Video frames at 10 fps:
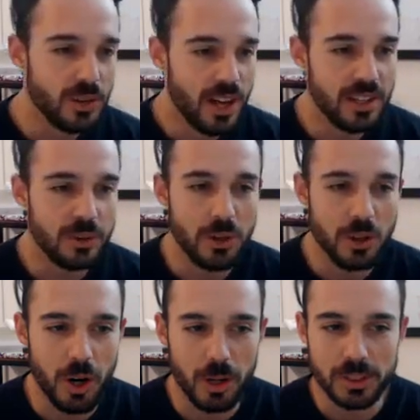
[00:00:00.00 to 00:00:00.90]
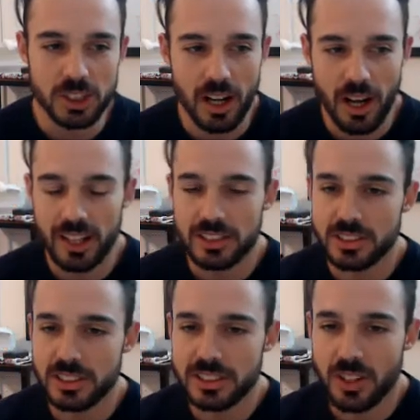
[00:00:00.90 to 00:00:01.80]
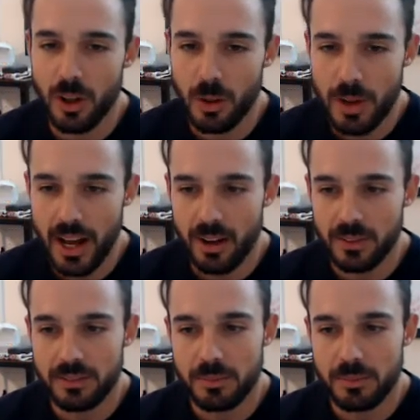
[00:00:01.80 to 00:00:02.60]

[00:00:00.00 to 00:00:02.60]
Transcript: think with arbitrage, it's all about